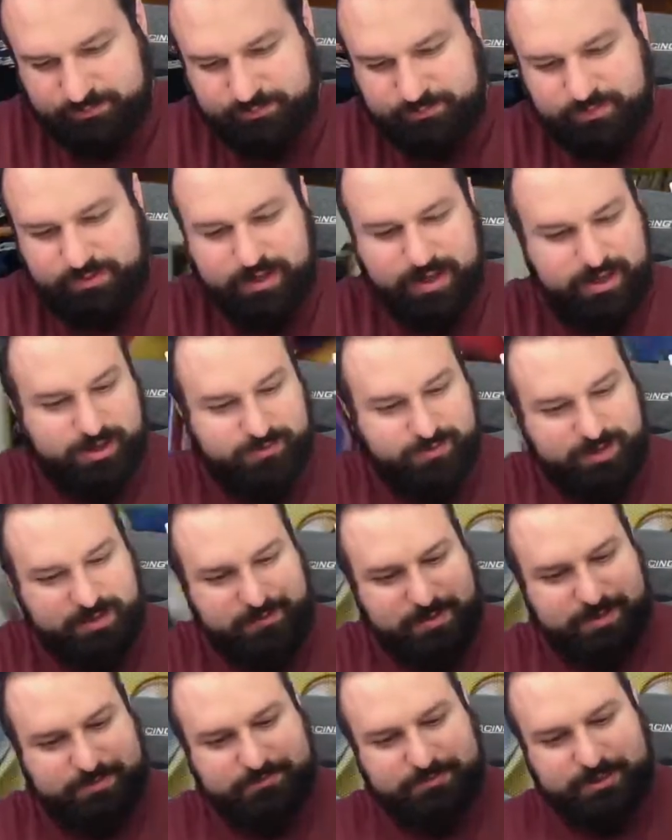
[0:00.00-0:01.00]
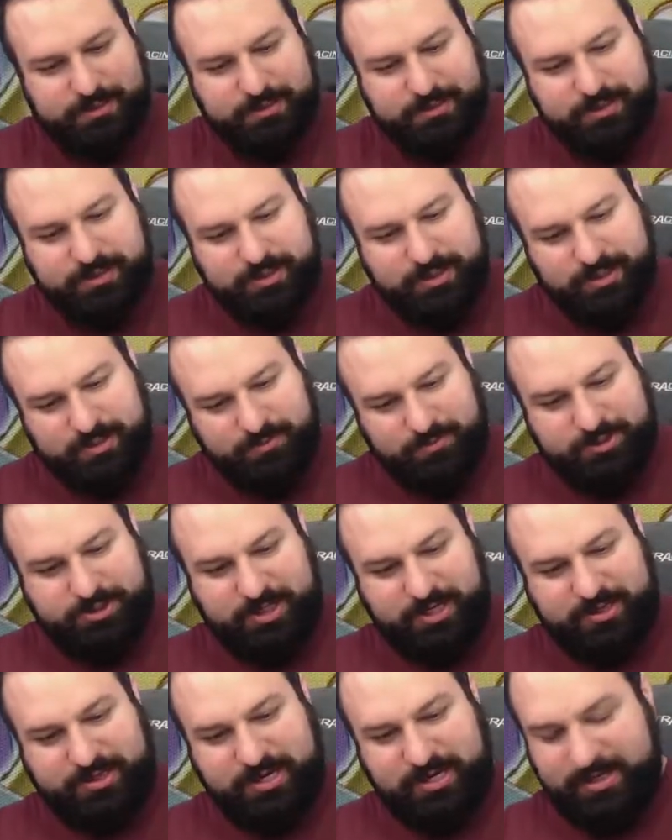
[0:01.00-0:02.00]
And a Renamon. Which I
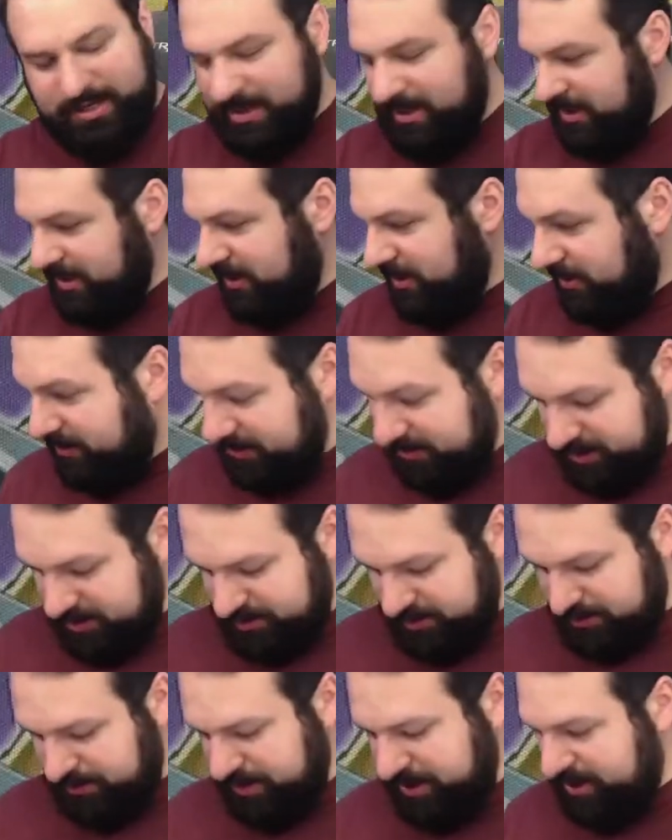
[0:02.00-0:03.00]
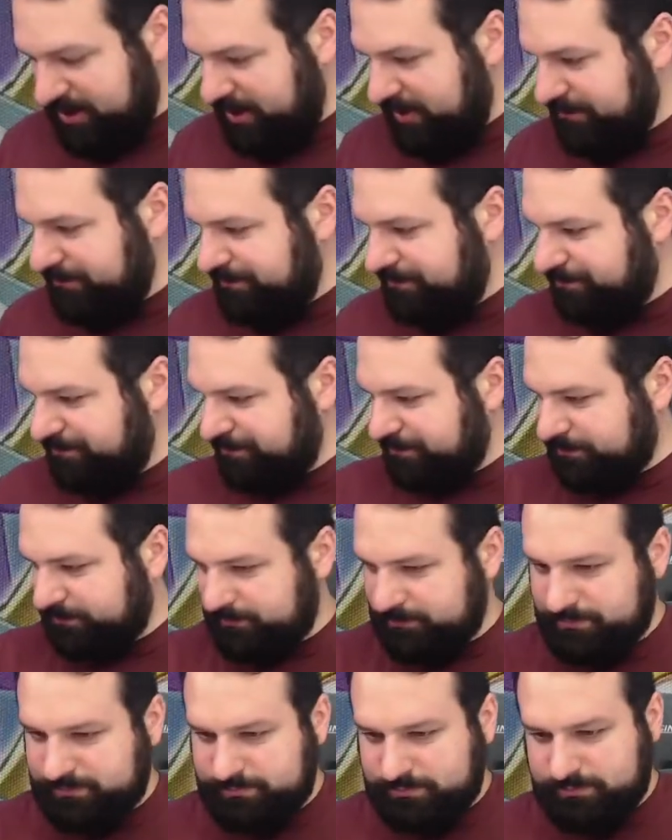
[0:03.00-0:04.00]
think seems pretty good.
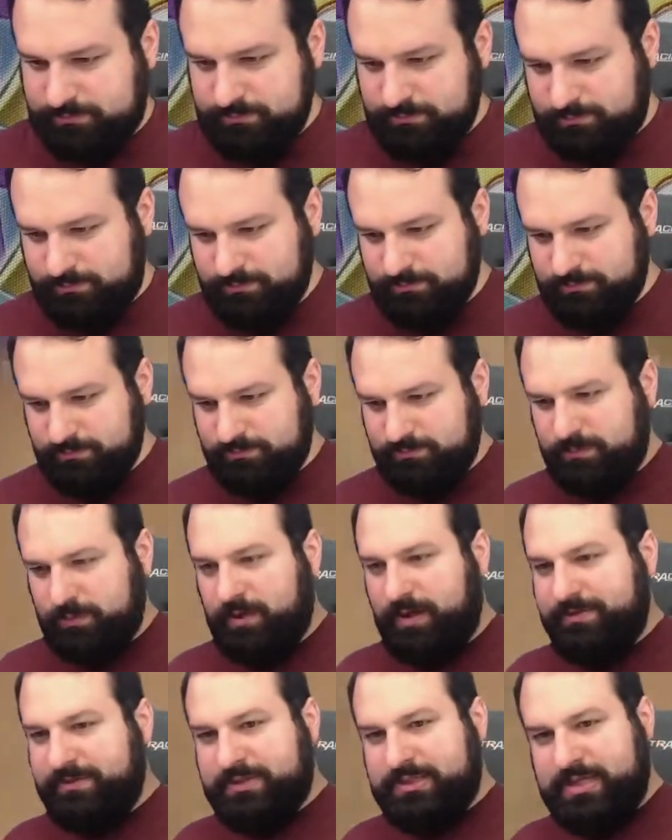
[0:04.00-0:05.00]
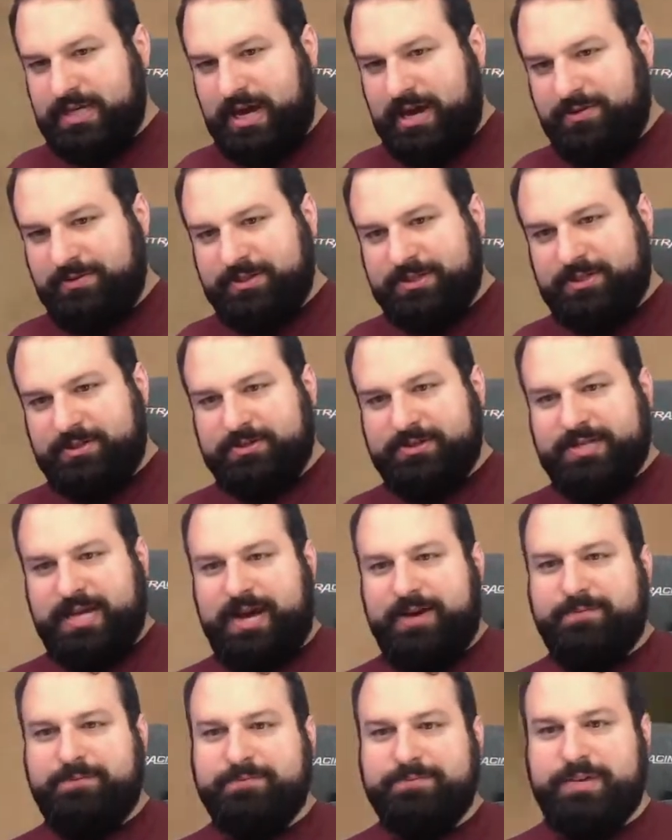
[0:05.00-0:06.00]
We'll have to see how it turns
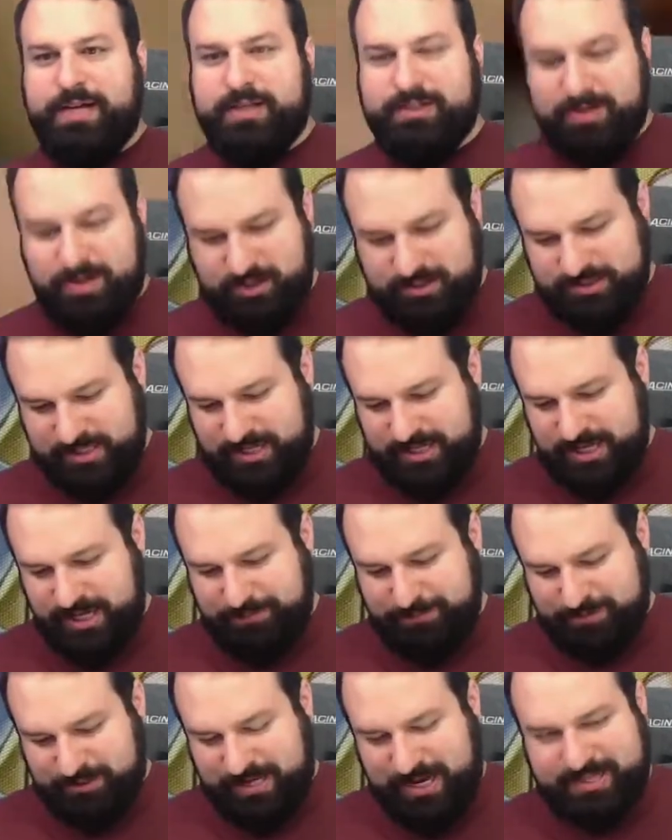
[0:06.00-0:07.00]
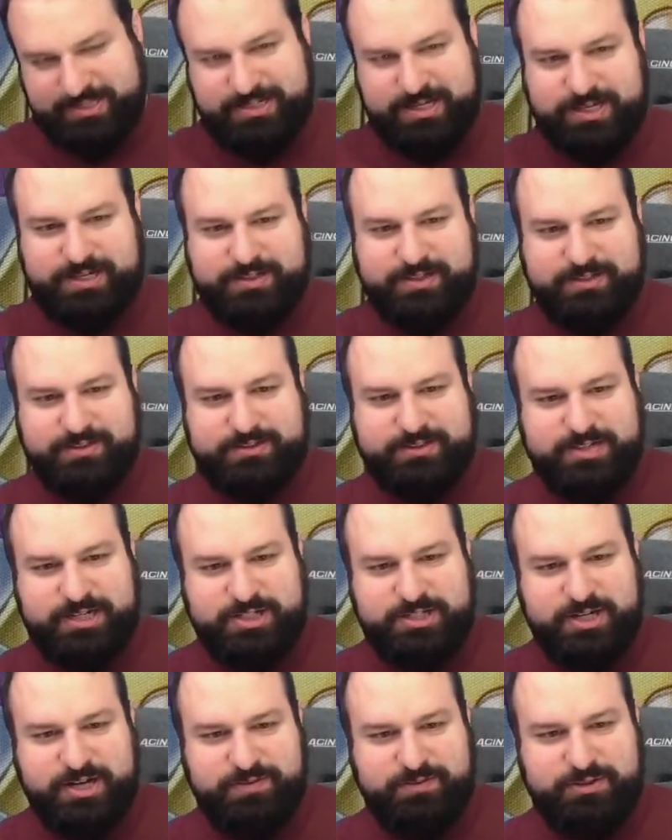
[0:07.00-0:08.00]
out. As long as they keep classic
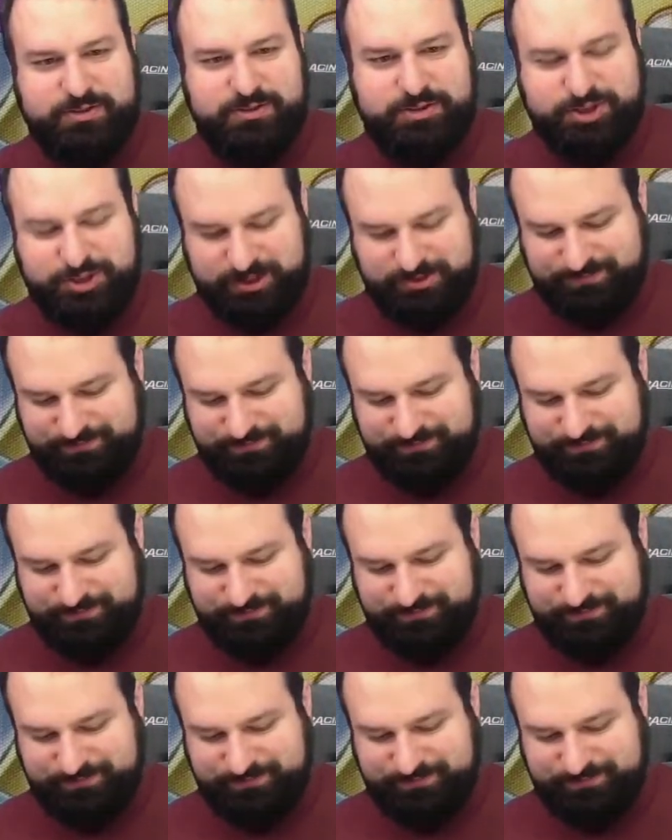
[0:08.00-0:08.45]
Digi-Evolution.